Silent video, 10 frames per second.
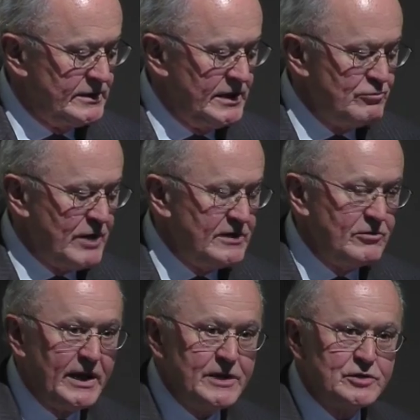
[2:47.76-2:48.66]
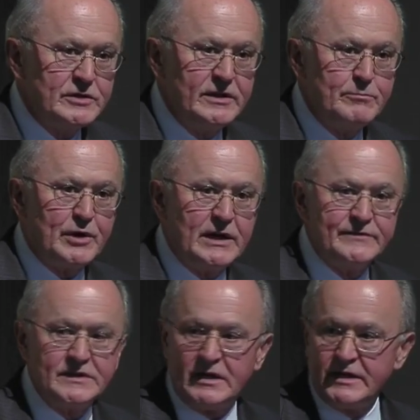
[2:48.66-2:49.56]
deregulation and
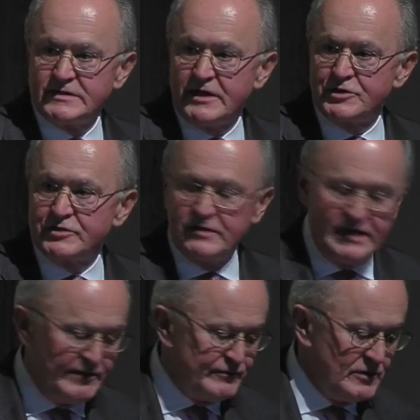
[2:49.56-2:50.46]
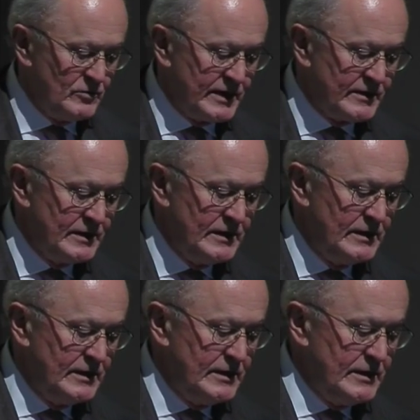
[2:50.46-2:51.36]
privatization everywhere,
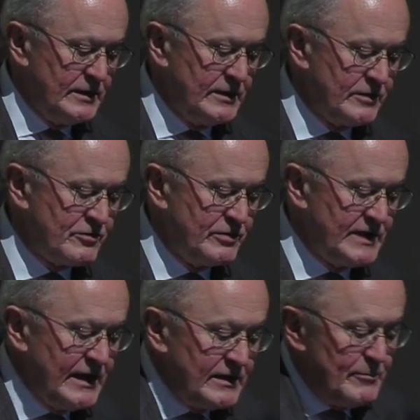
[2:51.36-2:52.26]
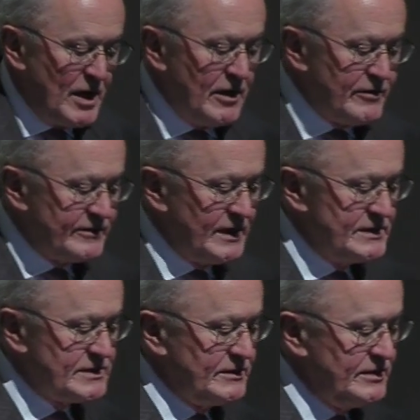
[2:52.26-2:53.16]
created, among other
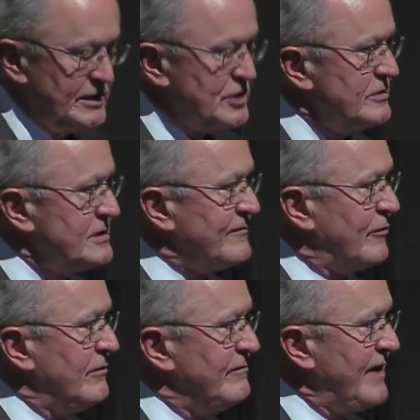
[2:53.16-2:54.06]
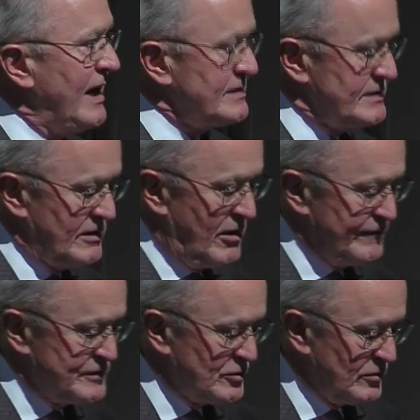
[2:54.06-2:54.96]
things, the conditions for vast
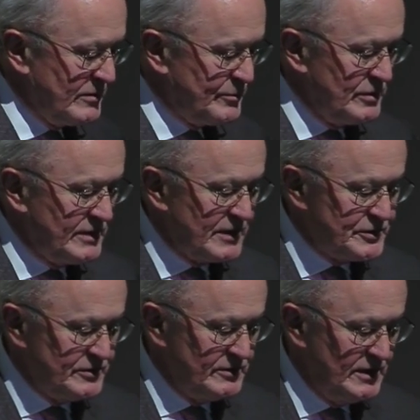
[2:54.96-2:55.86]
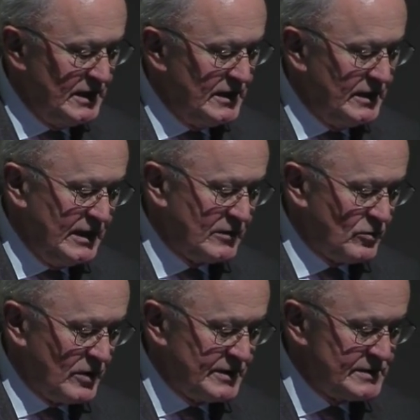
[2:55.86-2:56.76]
offshore production
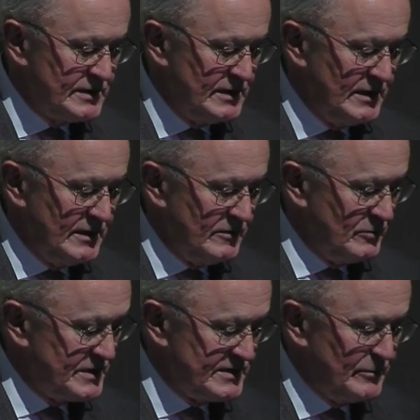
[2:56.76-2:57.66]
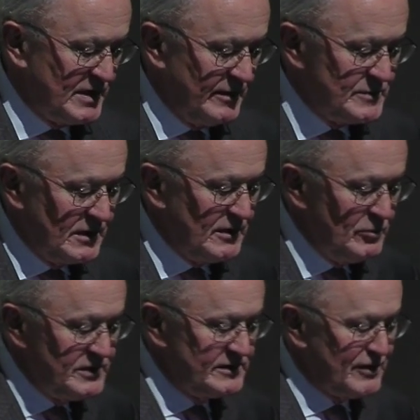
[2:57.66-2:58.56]
networks, which sometimes
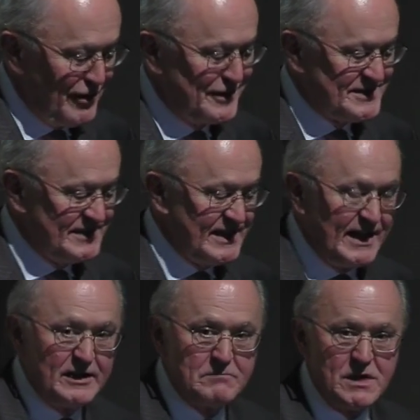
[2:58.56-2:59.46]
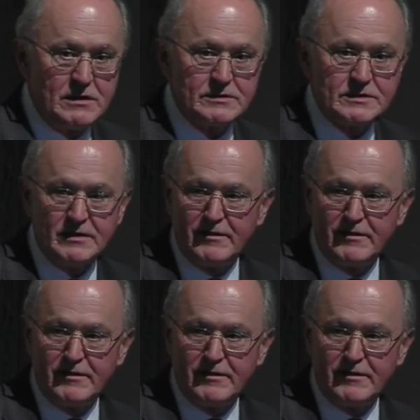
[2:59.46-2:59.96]
included dark satanic mills